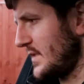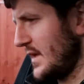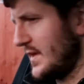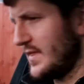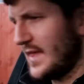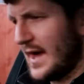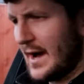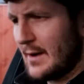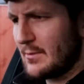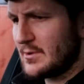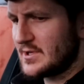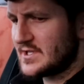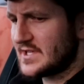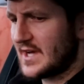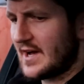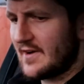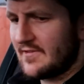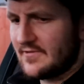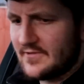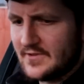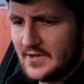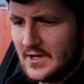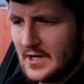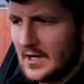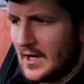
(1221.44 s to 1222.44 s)
that was
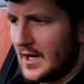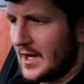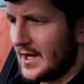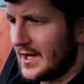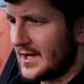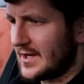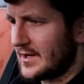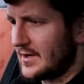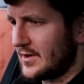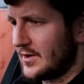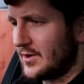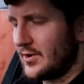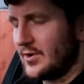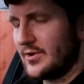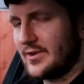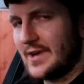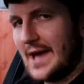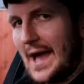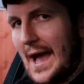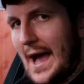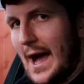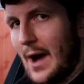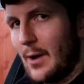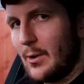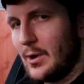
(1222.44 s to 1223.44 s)
after like a good
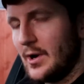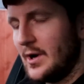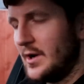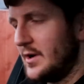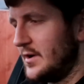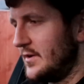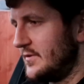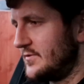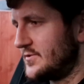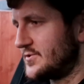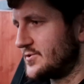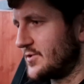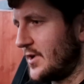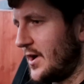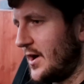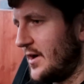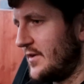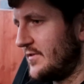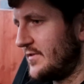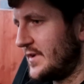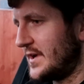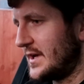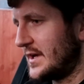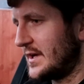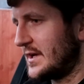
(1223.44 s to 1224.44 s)
hour of
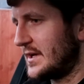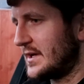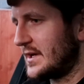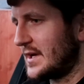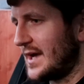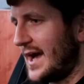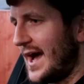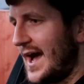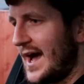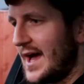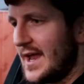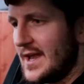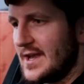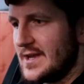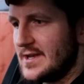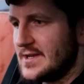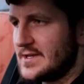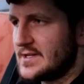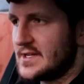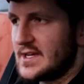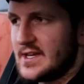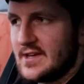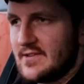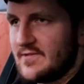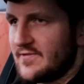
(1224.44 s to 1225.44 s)
driving
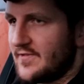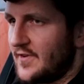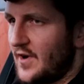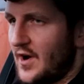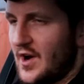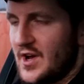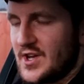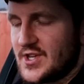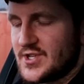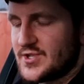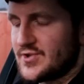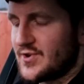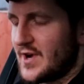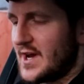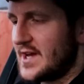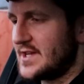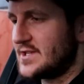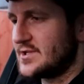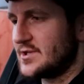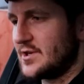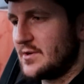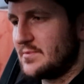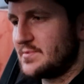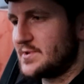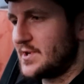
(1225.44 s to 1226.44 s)
and it fired
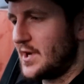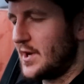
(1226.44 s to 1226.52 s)
straight up.